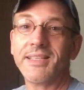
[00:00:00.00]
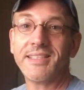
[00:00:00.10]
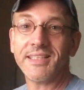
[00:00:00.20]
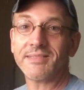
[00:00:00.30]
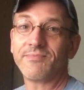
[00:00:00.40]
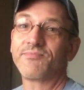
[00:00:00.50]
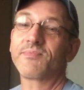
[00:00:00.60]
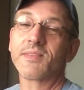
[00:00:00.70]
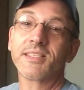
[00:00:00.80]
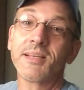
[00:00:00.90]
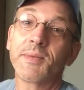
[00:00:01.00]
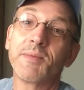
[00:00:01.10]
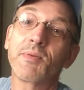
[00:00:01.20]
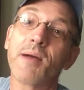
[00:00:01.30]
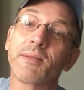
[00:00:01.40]
I did. Somebody
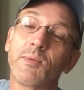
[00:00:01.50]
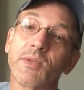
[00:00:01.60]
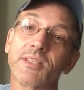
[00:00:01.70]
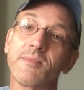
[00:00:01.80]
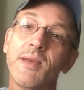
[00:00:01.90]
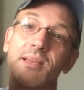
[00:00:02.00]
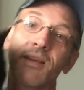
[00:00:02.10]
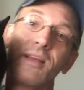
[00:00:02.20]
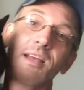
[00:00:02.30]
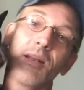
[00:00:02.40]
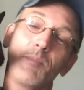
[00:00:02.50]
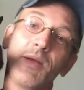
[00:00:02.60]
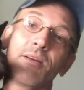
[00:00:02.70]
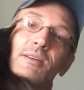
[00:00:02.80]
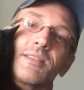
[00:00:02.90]
probably wants to make an
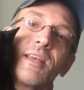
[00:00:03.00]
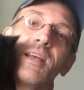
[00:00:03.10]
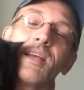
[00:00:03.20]
appearance.